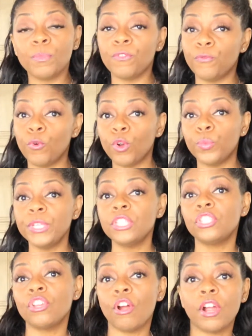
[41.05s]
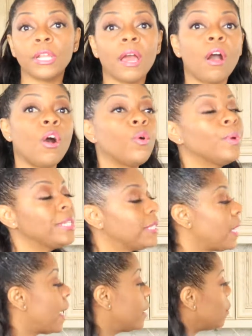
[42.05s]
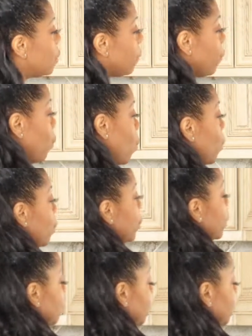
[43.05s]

Before we start, I always like to, of course,